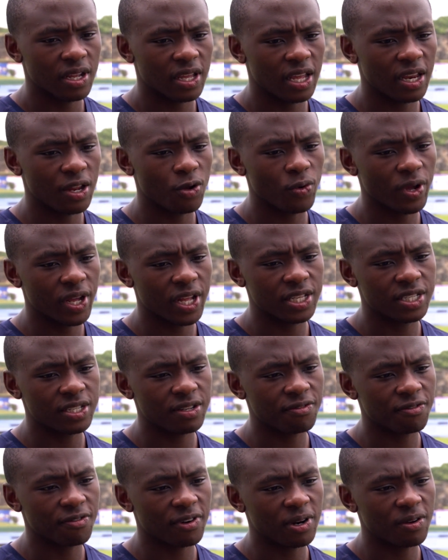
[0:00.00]
getting wickets
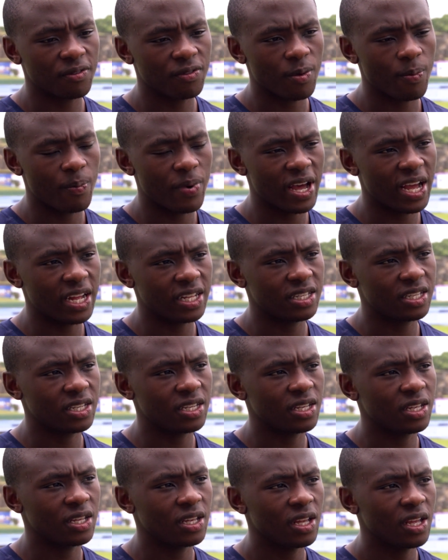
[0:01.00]
in front of the
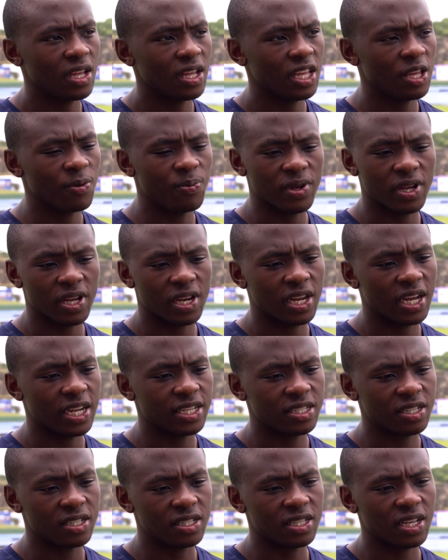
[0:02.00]
bat, keeping it
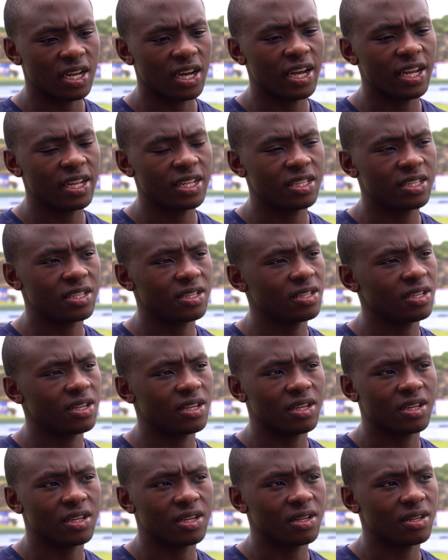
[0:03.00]
nice and tight.
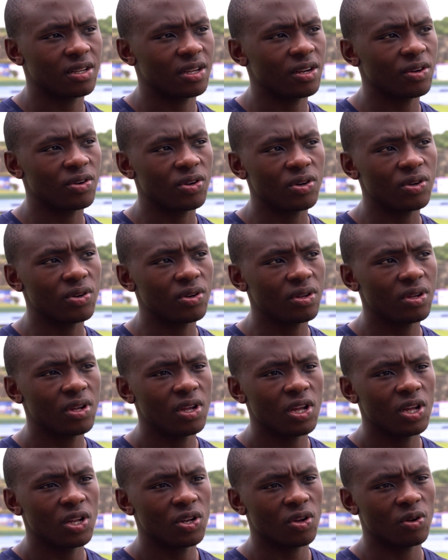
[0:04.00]

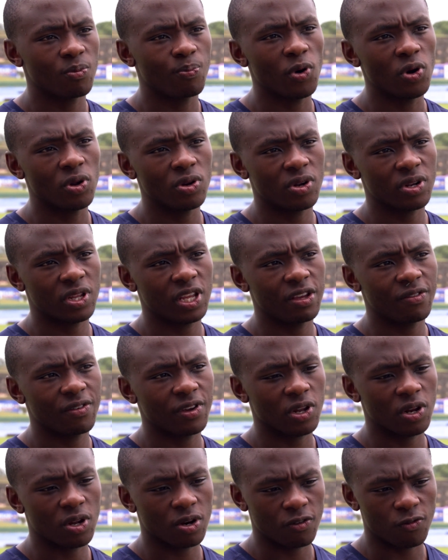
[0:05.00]
Not
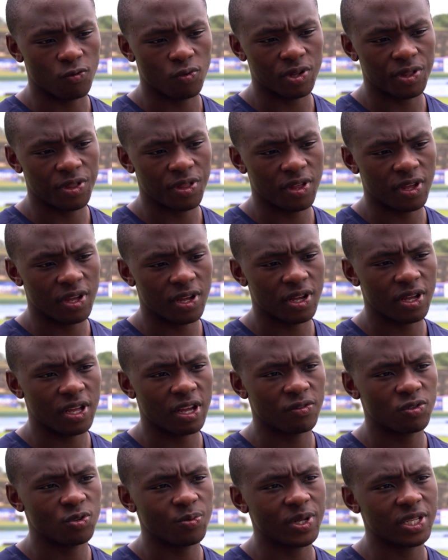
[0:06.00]
giving a lot of width here. You
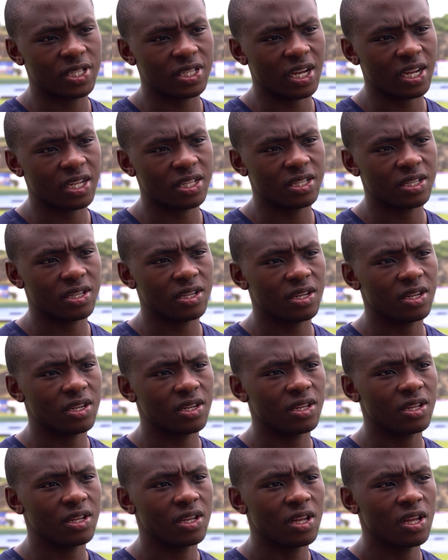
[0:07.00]
have to be
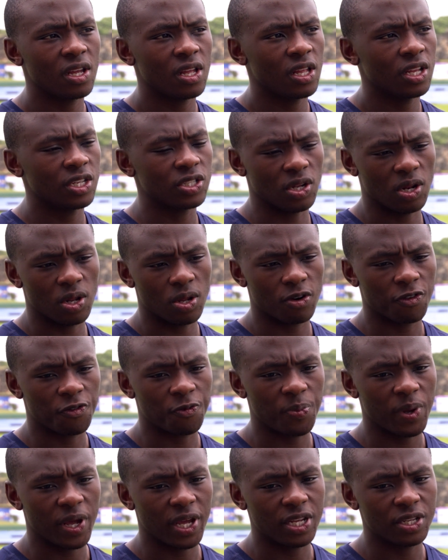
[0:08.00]
tighter. There's not a lot of
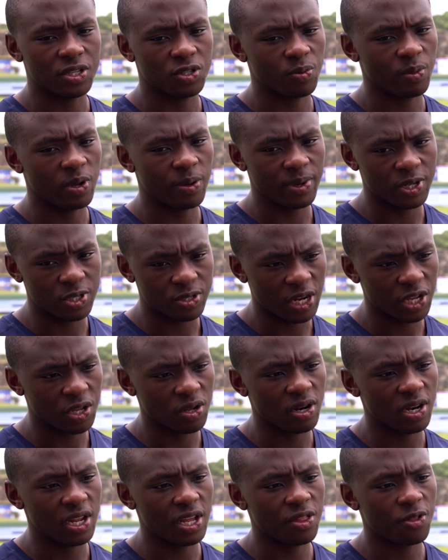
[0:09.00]
pace. Maybe drag
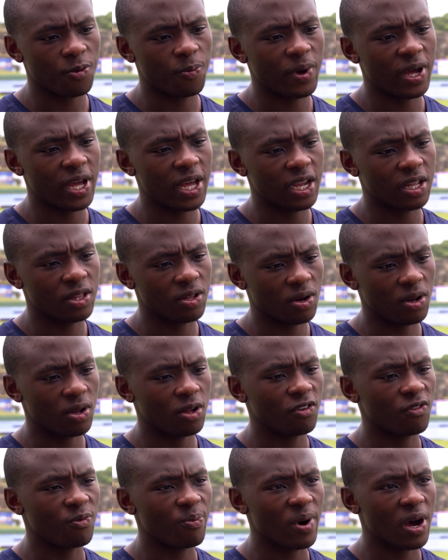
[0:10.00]
your length back. Not a
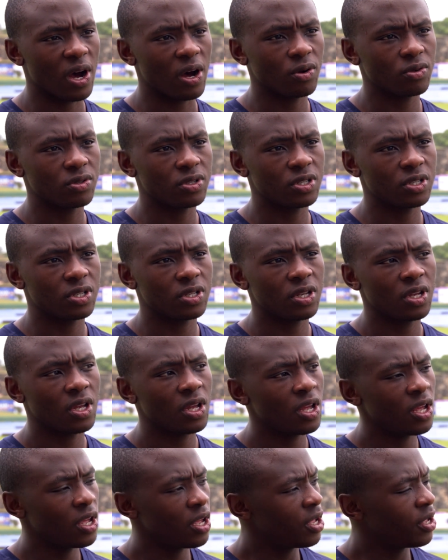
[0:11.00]
lot of bounce.
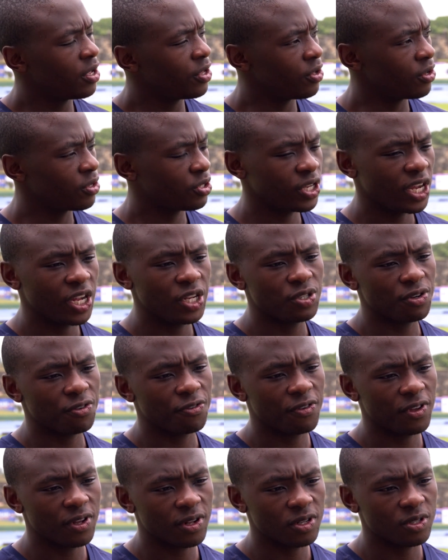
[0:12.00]
You'll change your
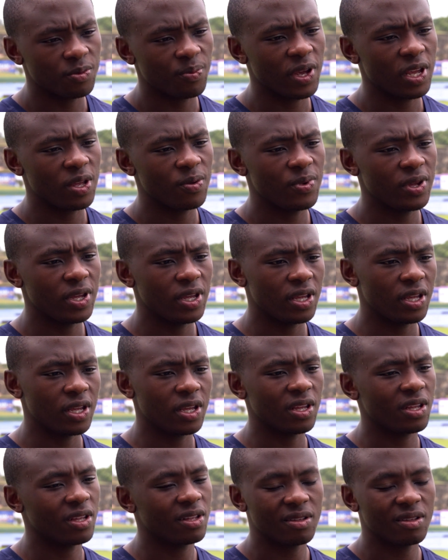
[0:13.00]
field. Maybe.